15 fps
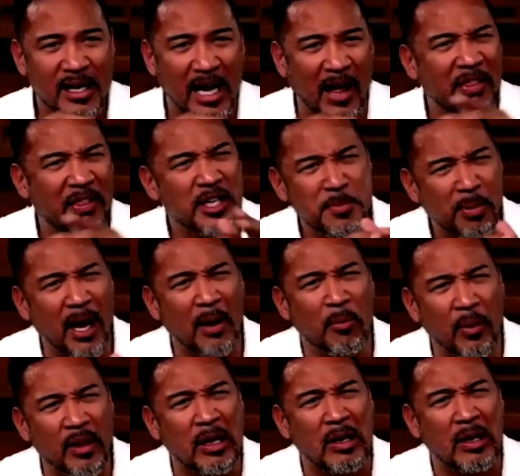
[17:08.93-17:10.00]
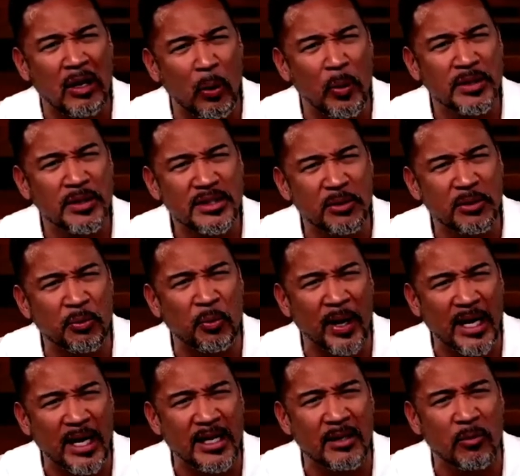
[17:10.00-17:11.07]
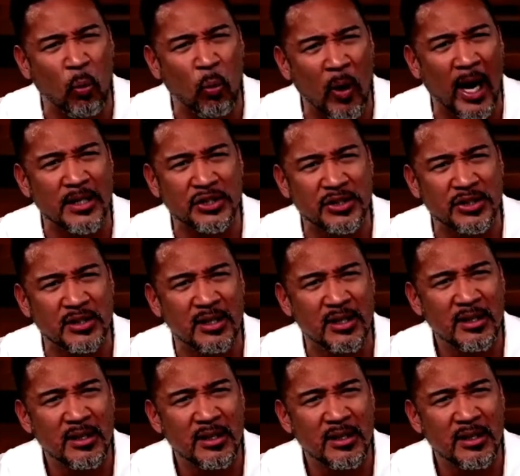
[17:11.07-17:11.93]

I think it's probably one of the lowest rated watched